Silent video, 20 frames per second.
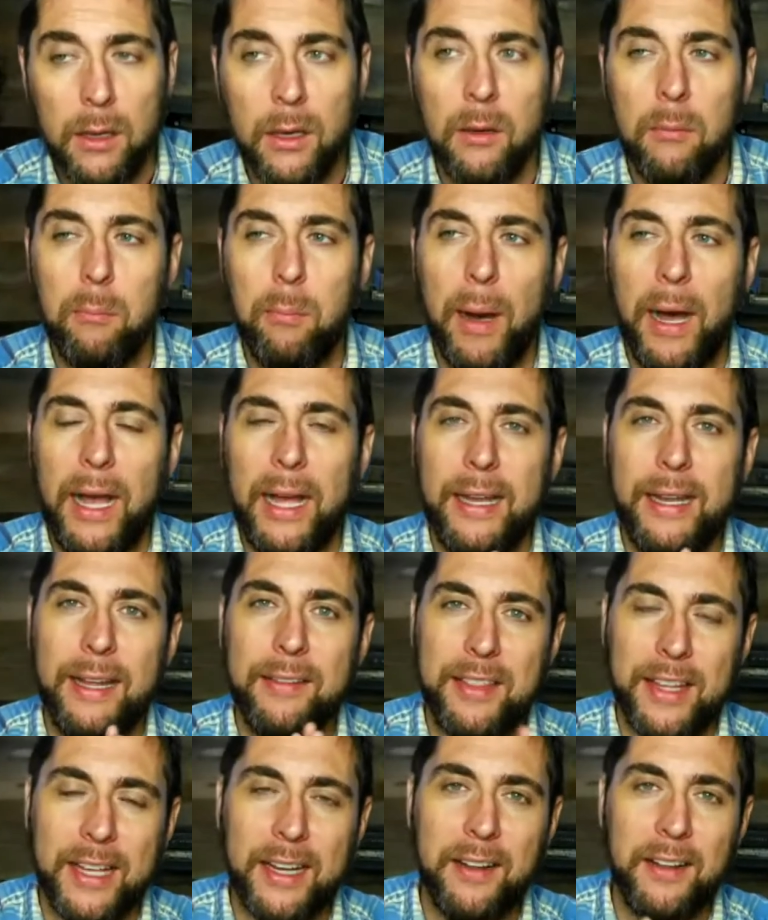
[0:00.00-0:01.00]
But at the
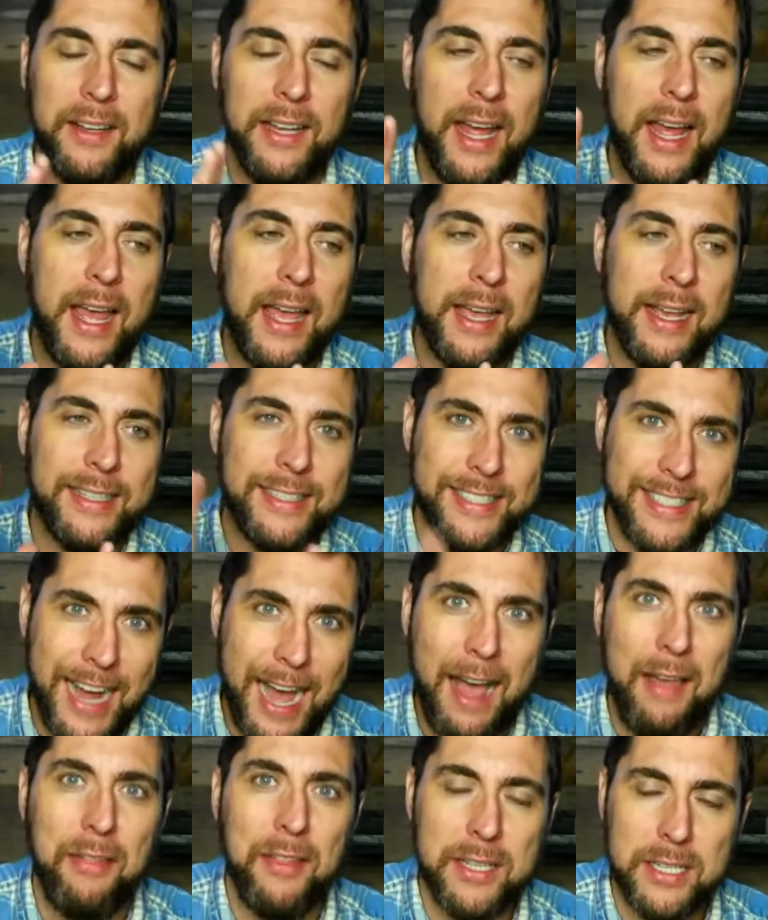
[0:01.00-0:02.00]
end of the day, it's not
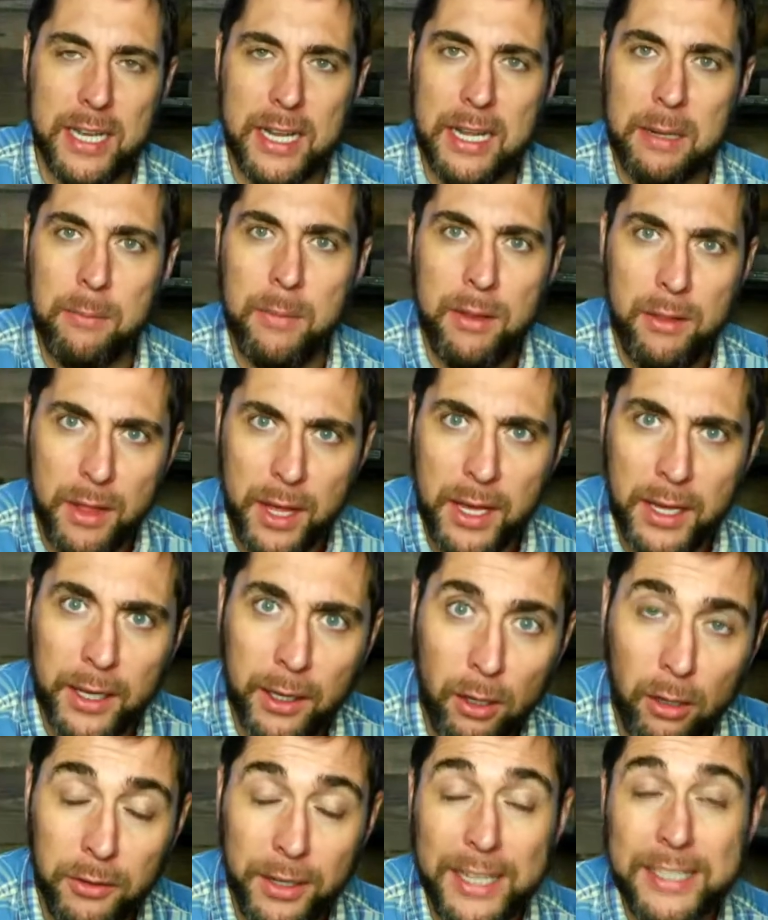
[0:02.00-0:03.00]
the same thing at
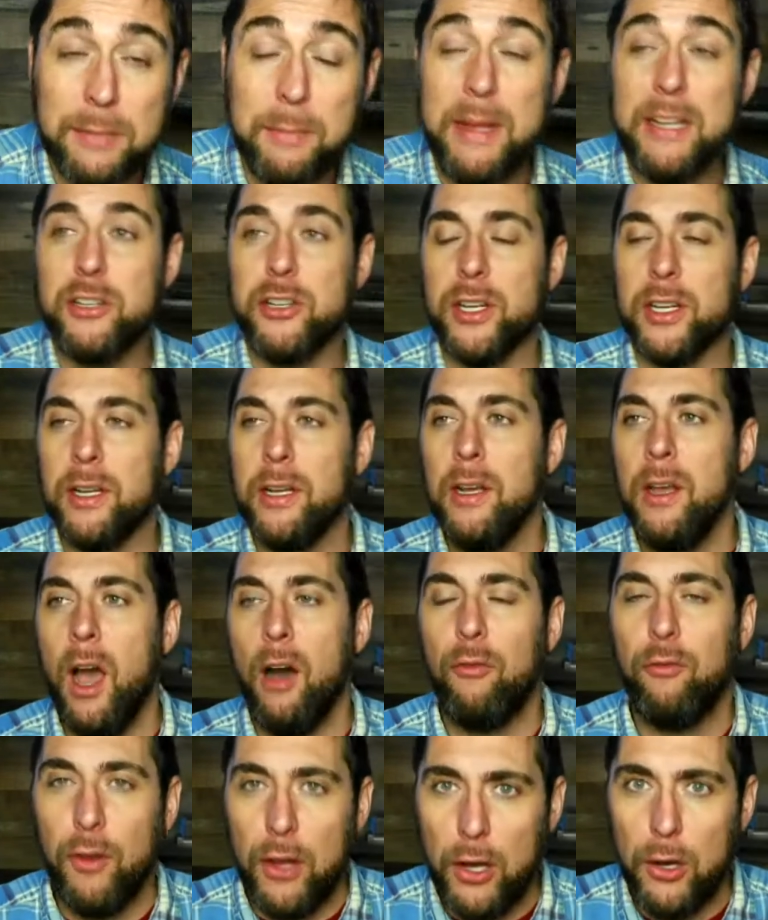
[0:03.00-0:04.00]
all. Not to mention, a
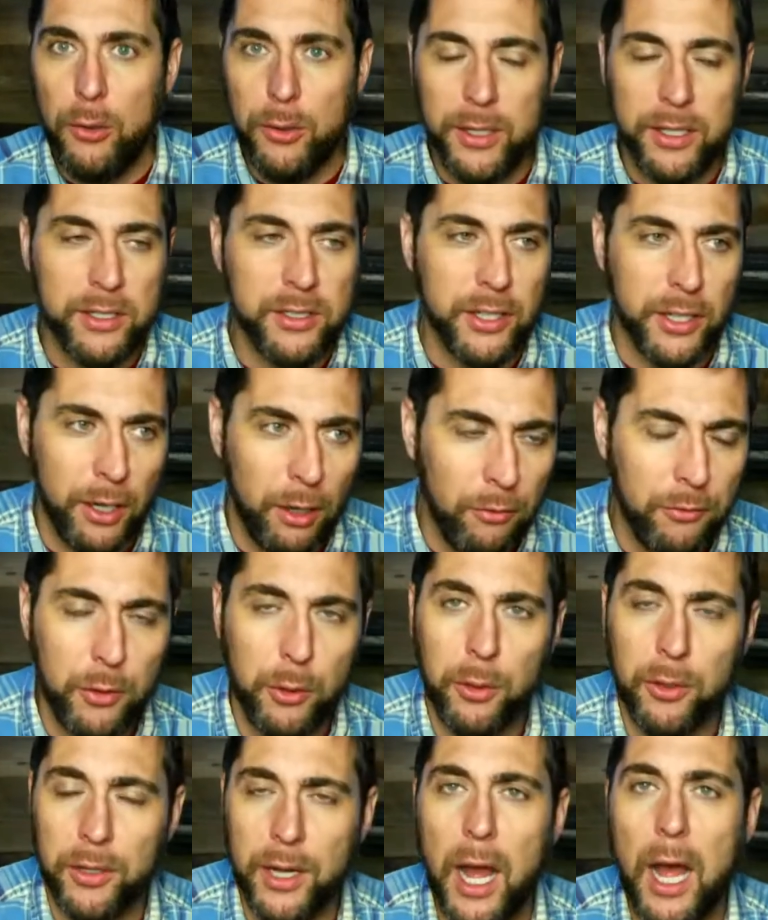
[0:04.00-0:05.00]
phone is, you know, a few
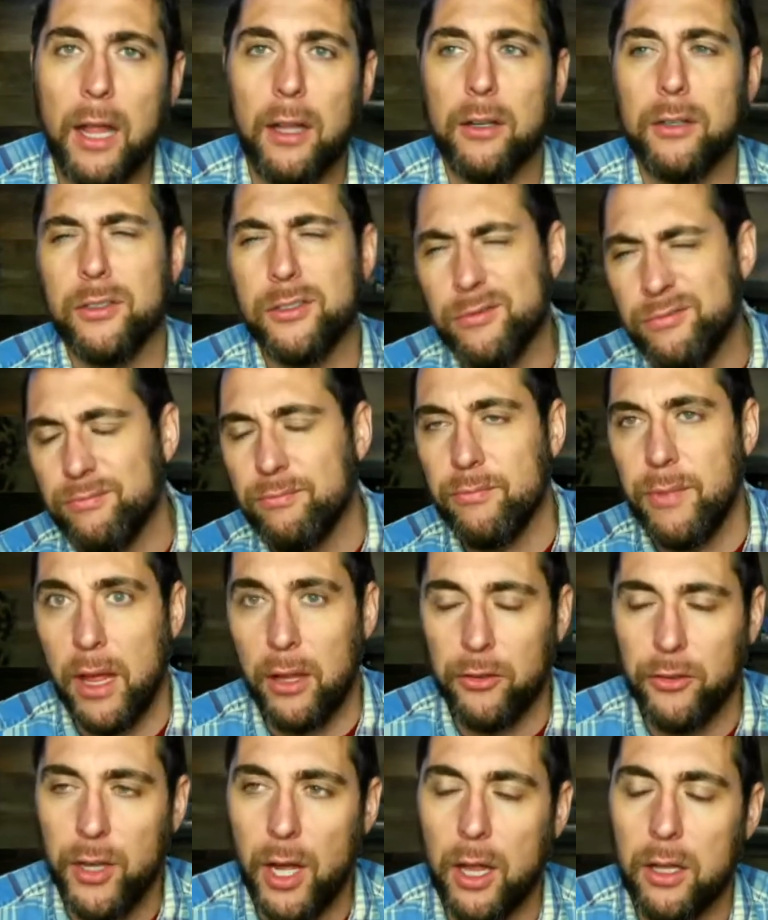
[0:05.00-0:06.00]
hundred dollars,
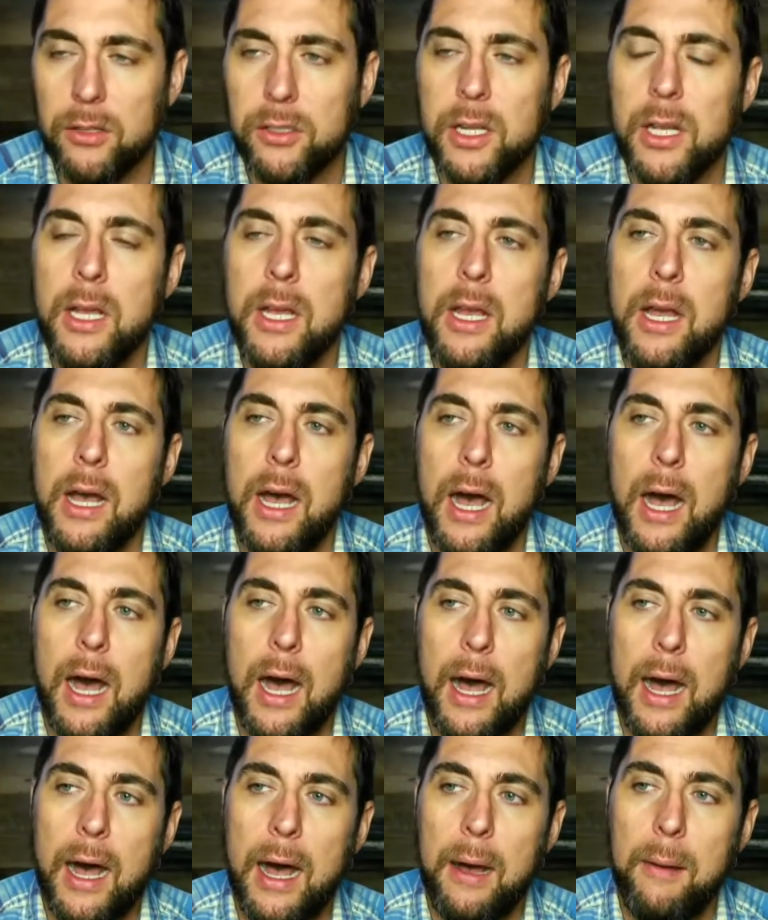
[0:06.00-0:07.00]
$1,000.
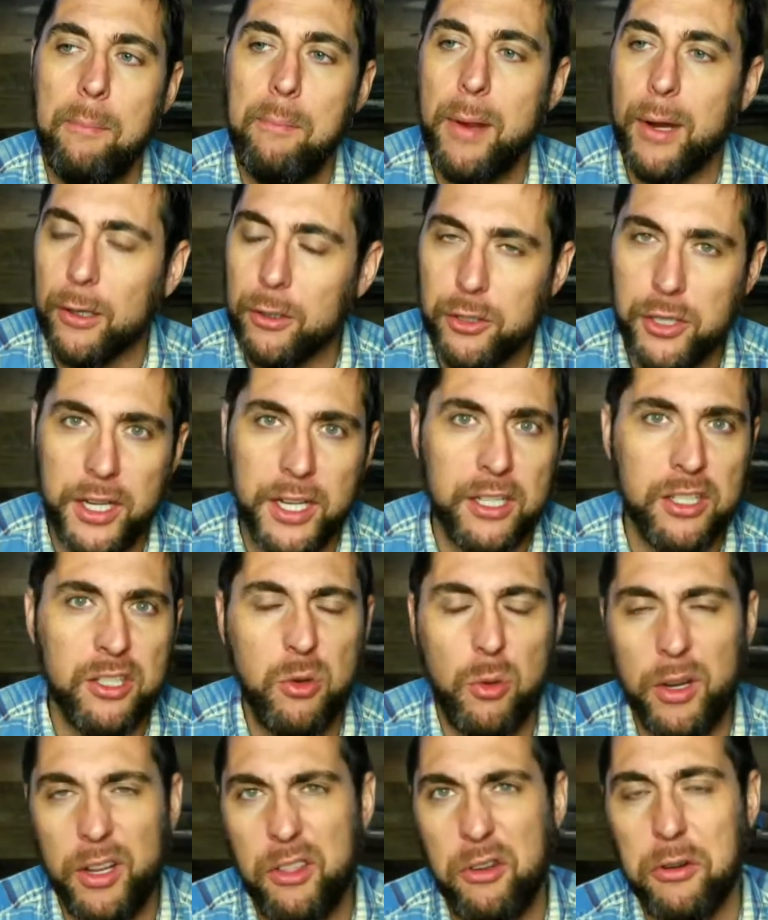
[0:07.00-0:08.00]
A pair of jeans,
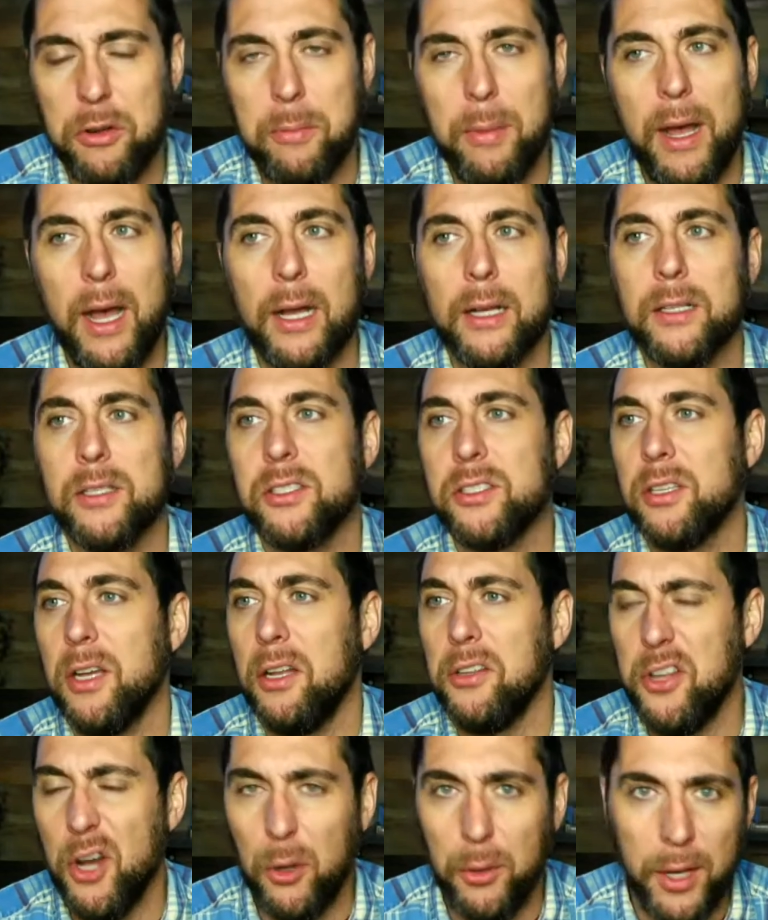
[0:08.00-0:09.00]
$20-$30, a
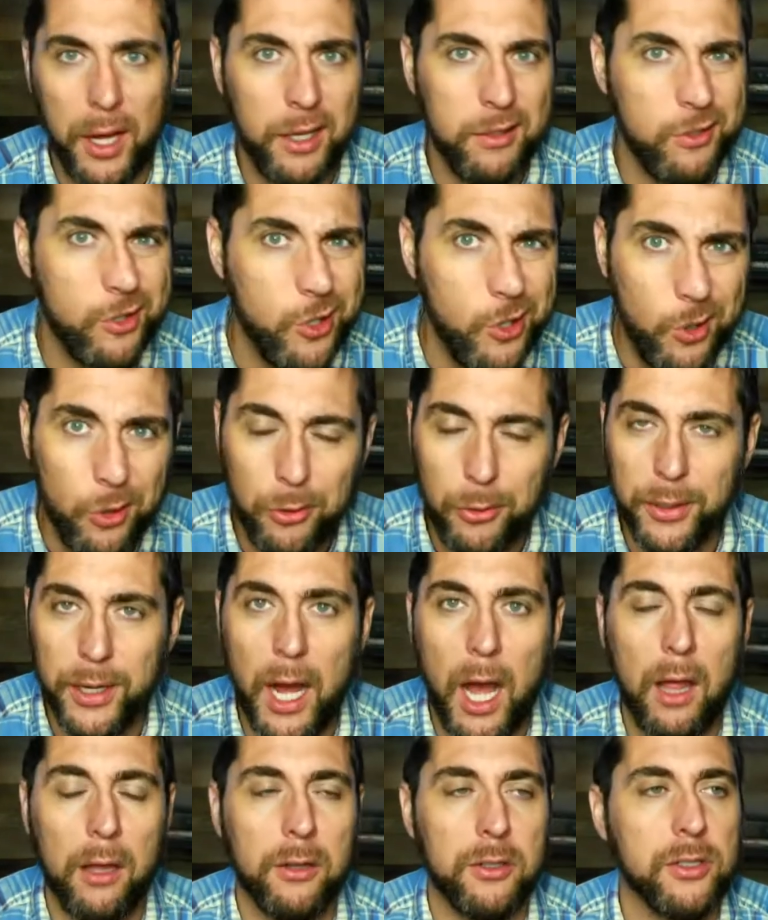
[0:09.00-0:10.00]
donut, $2 or
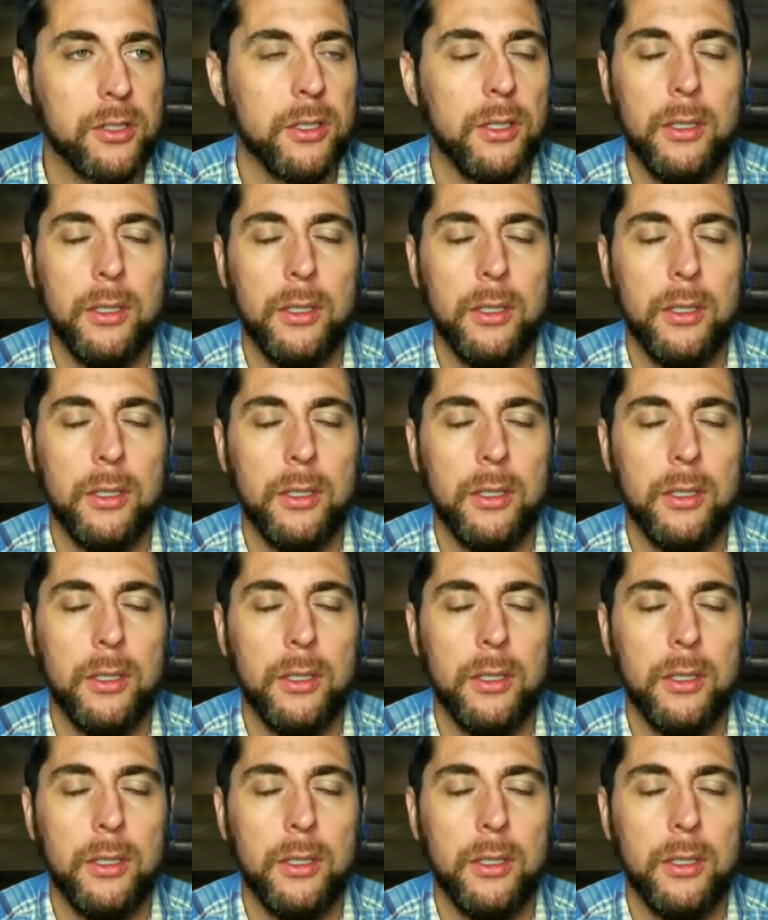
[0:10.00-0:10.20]
$3.